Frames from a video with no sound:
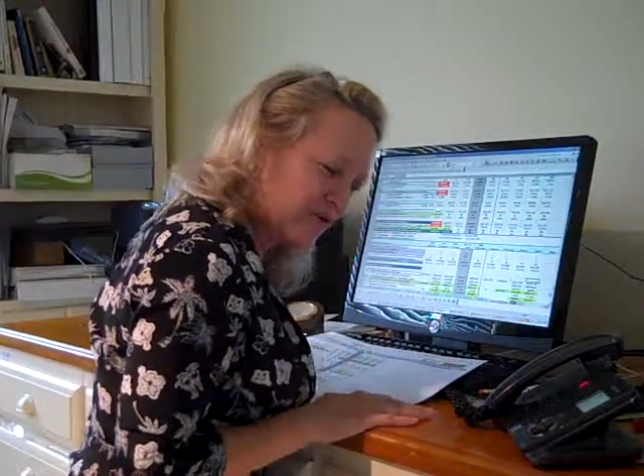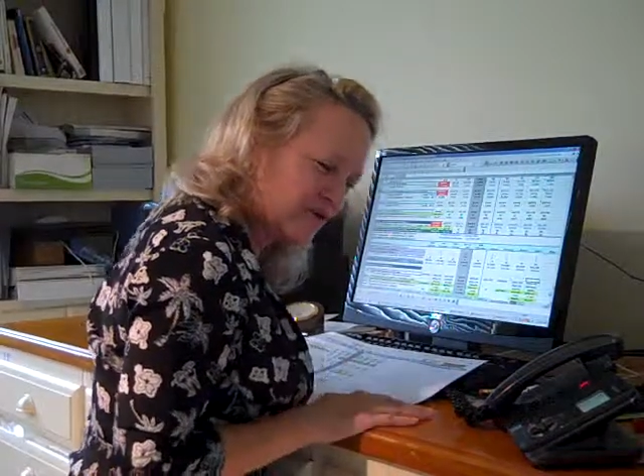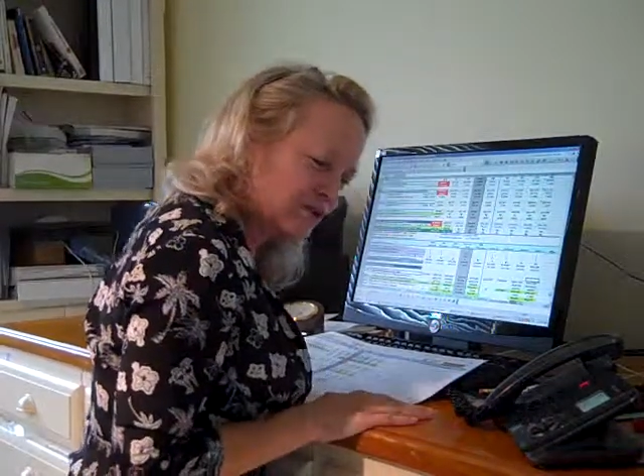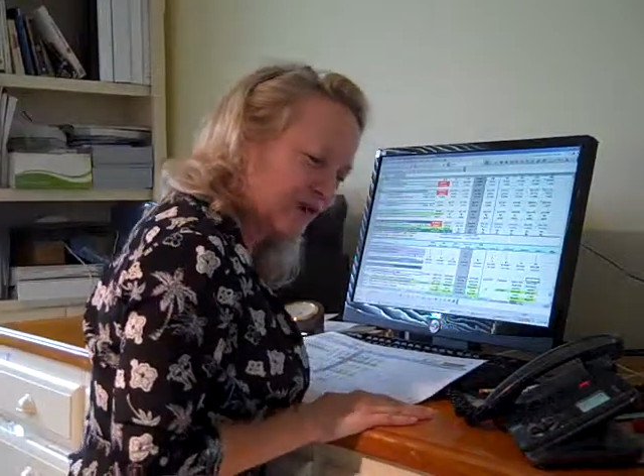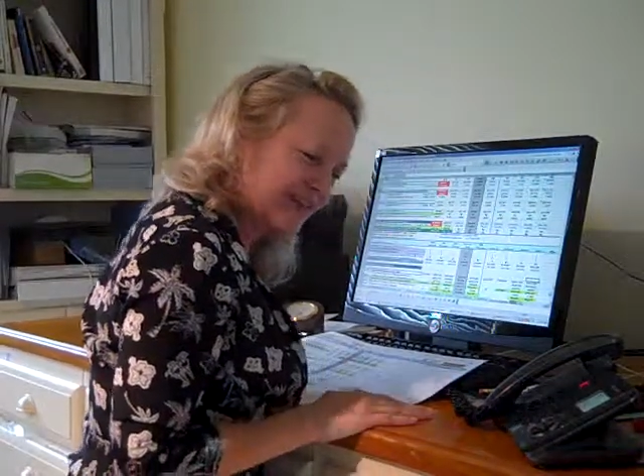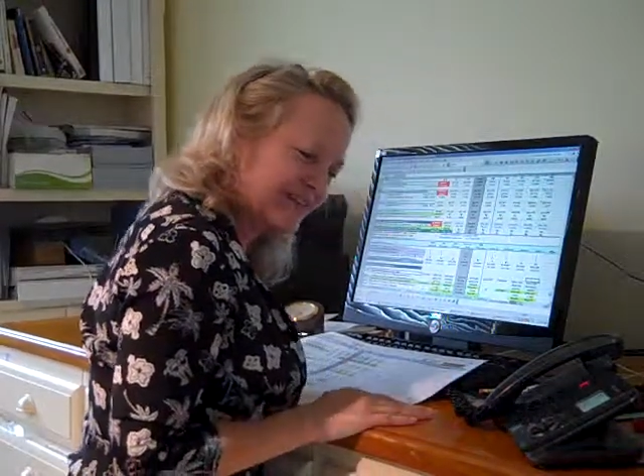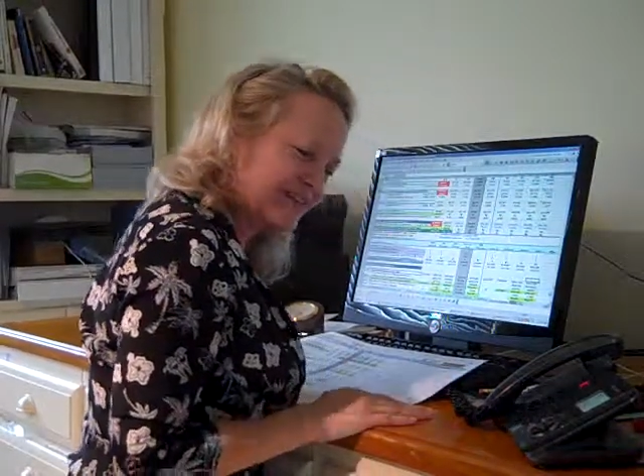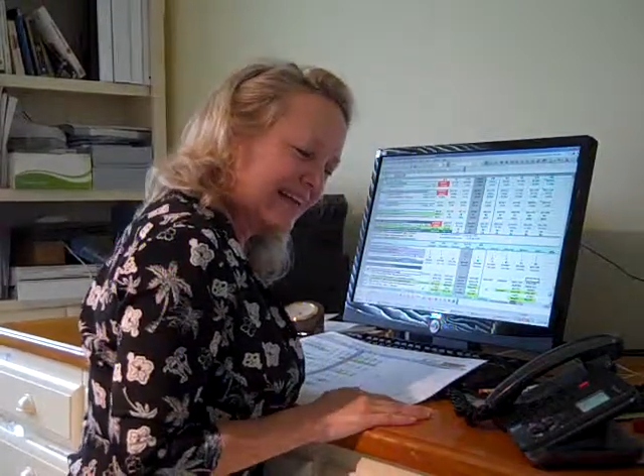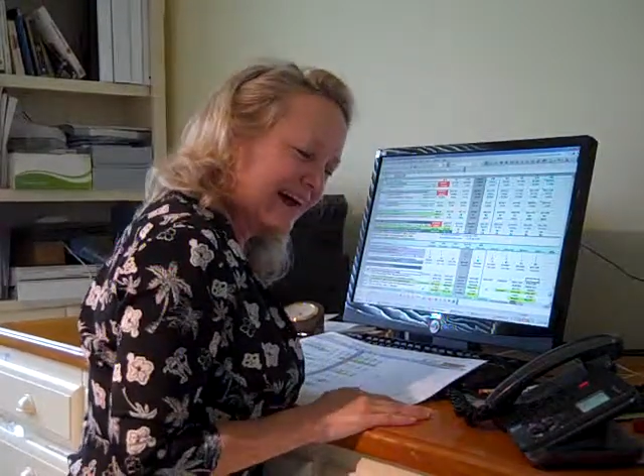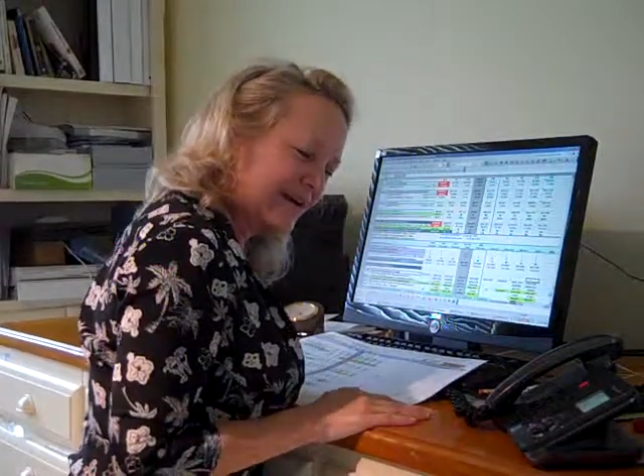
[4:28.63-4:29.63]
gross profits
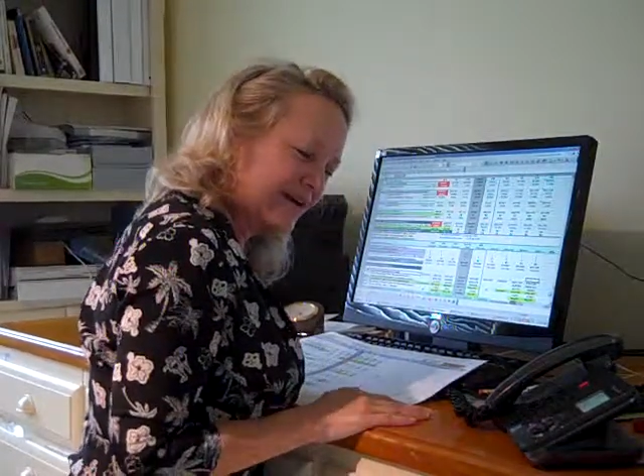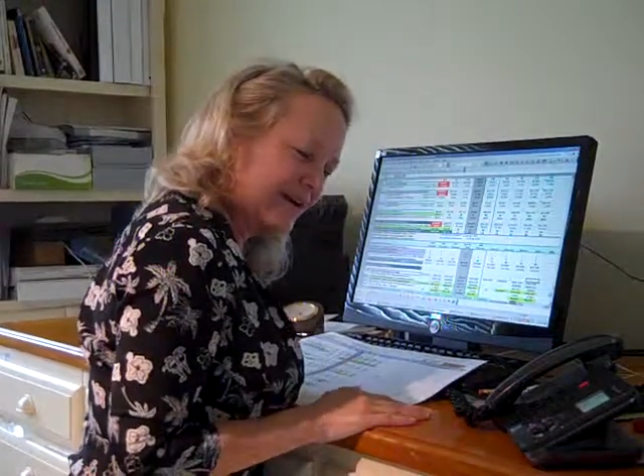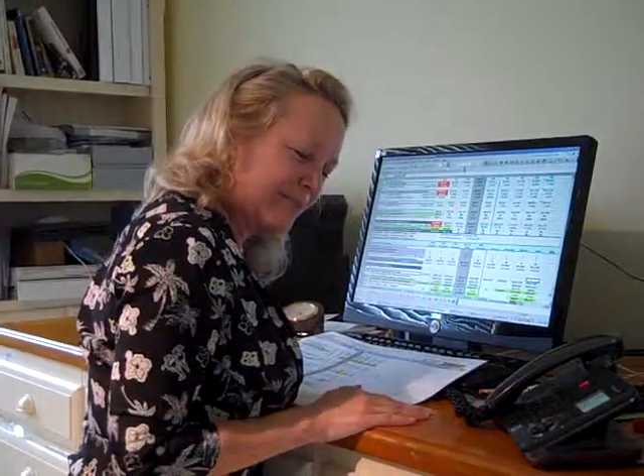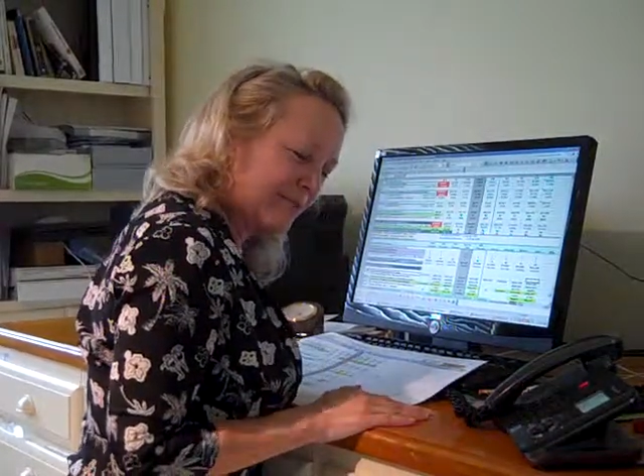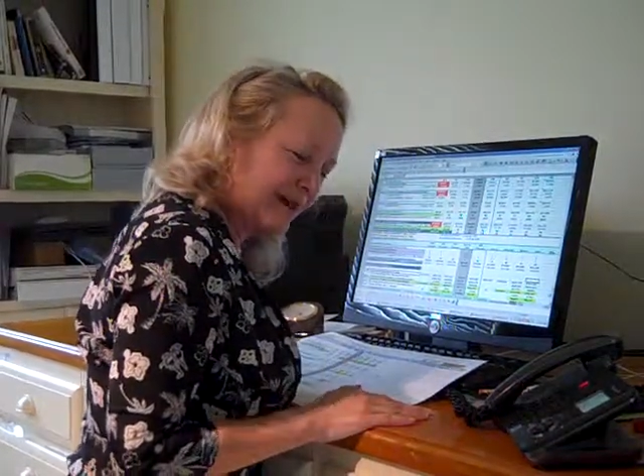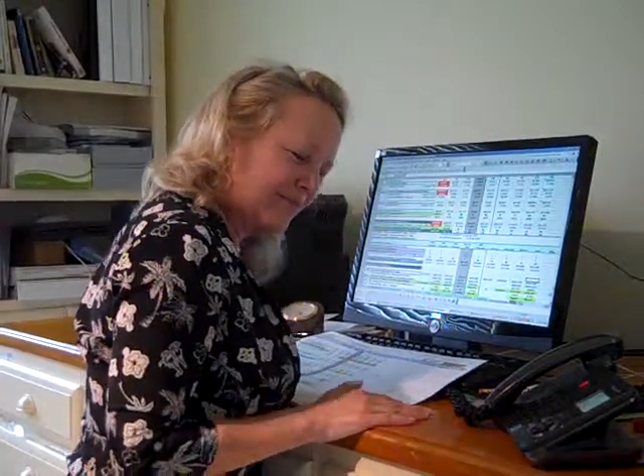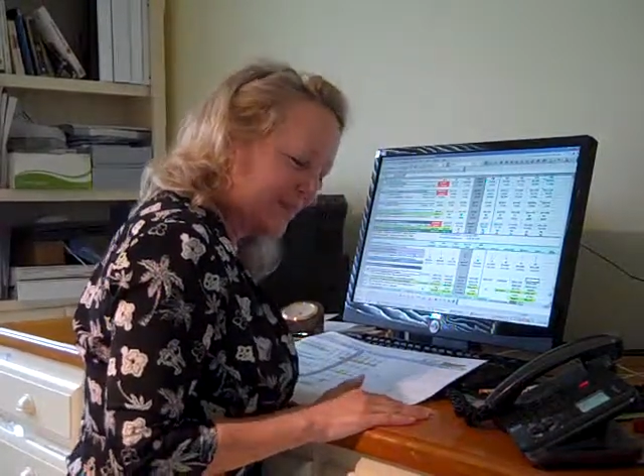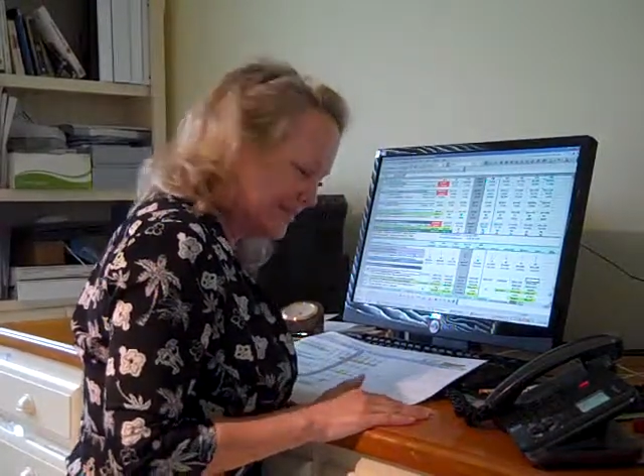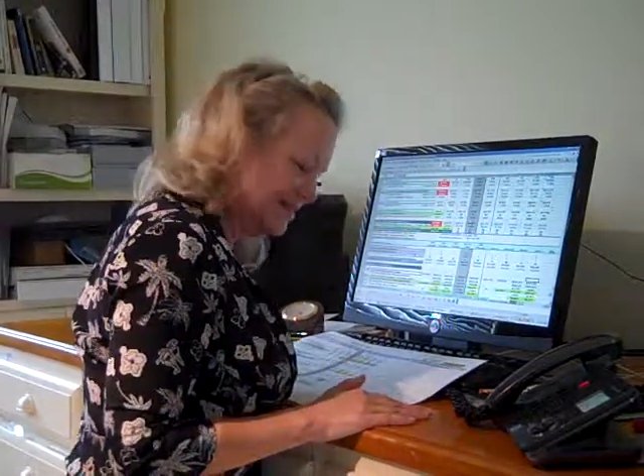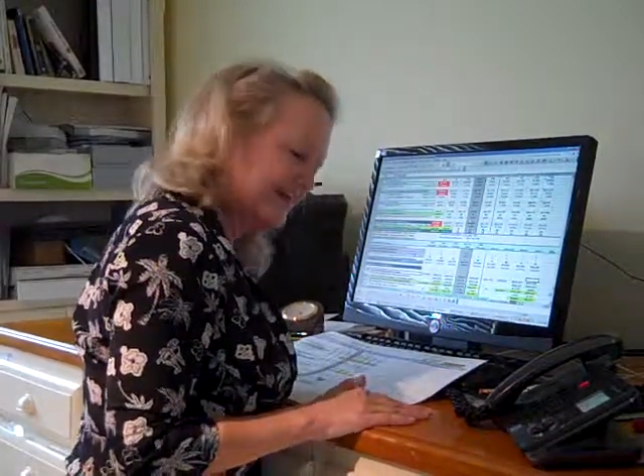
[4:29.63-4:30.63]
and higher net
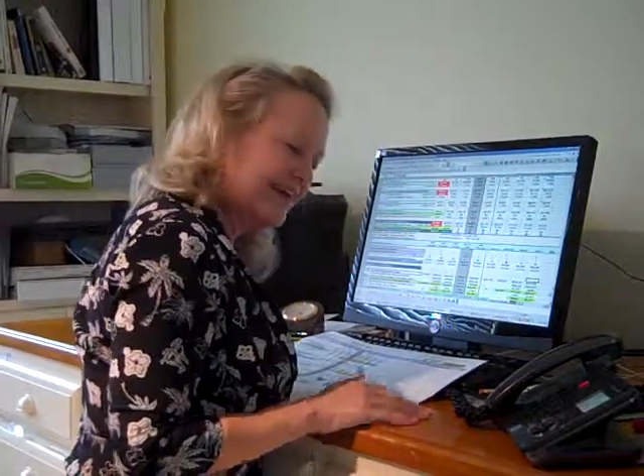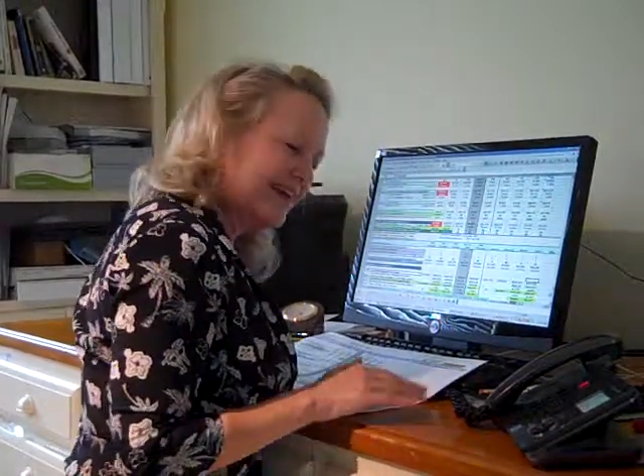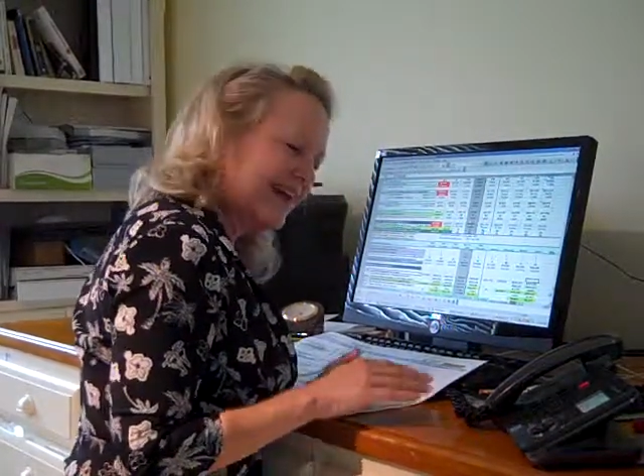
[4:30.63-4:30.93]
profits,